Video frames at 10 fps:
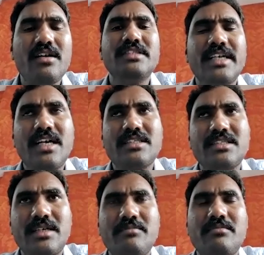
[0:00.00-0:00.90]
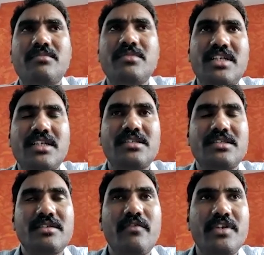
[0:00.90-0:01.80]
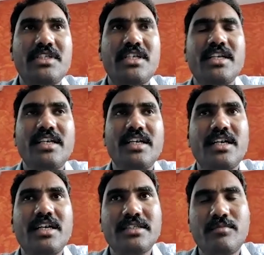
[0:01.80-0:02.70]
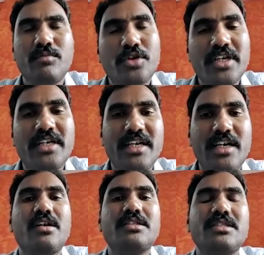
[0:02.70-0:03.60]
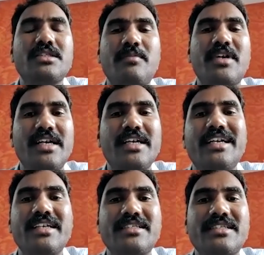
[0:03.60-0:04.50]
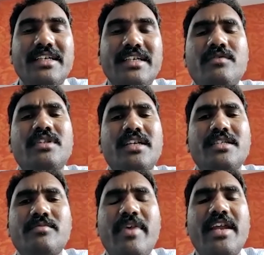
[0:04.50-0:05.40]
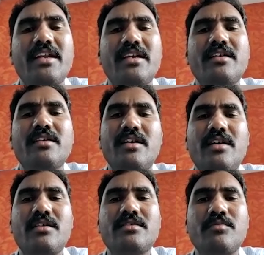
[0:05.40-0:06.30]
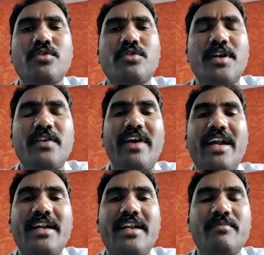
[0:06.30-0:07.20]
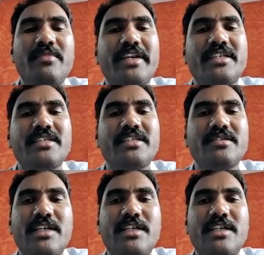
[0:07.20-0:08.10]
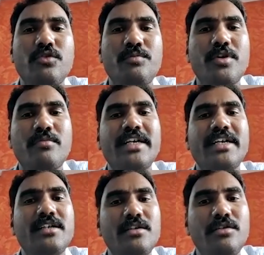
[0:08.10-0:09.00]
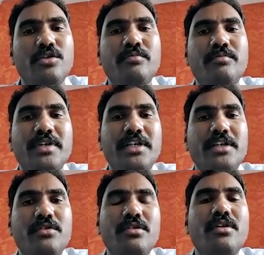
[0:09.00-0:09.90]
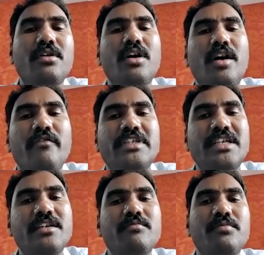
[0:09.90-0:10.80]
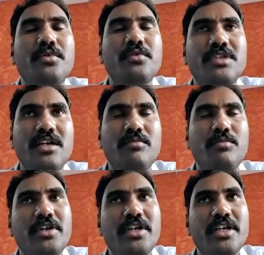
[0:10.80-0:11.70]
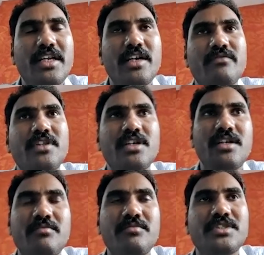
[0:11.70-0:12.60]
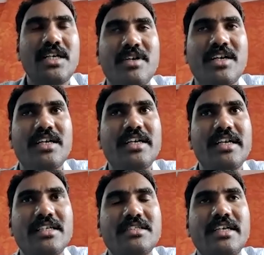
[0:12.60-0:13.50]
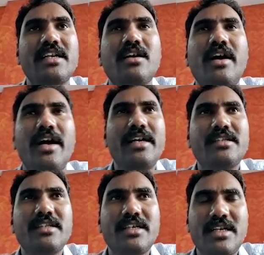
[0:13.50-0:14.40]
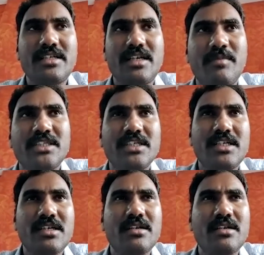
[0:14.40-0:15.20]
there are some drugs which can increase the motility of stomach and intestine. That is mainly some group of antiemetics, metoclopramide and domperidone, which can improve the motility of the stomach and intestine. And there are some other